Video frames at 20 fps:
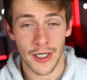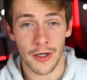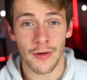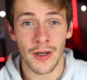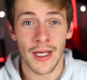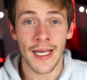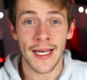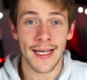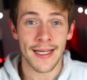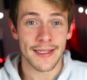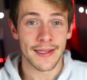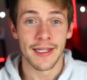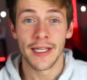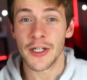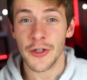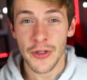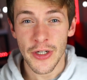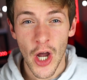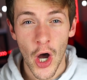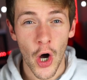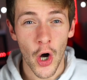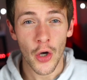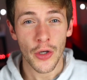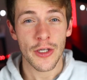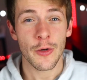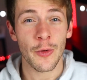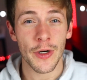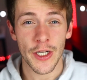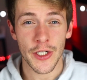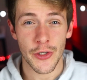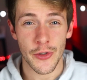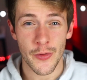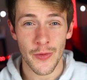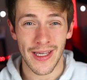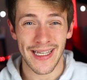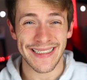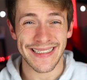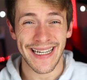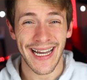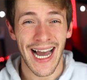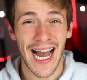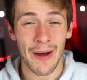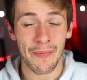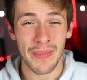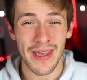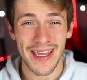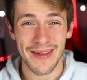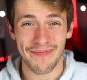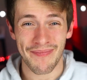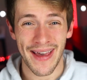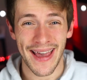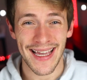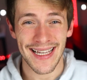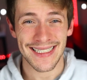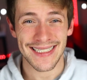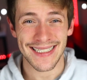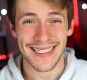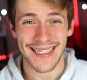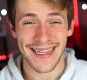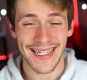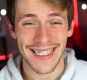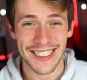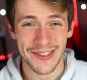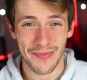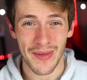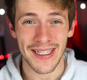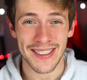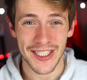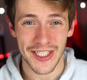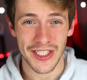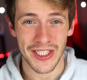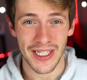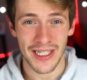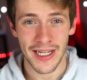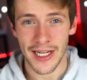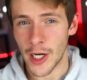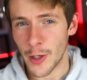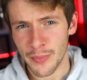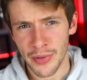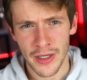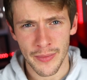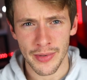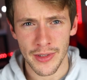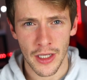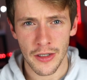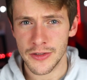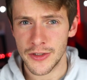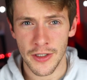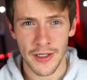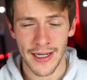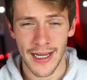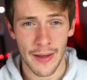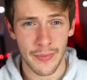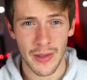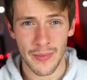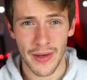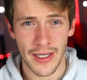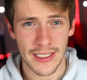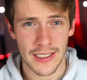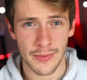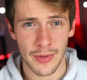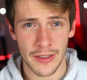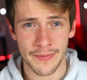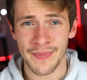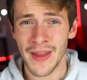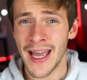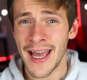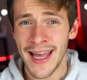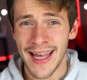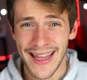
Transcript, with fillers: So literally all you wanna do is copy and paste this message in, and I'll put it below so you can copy and paste it, but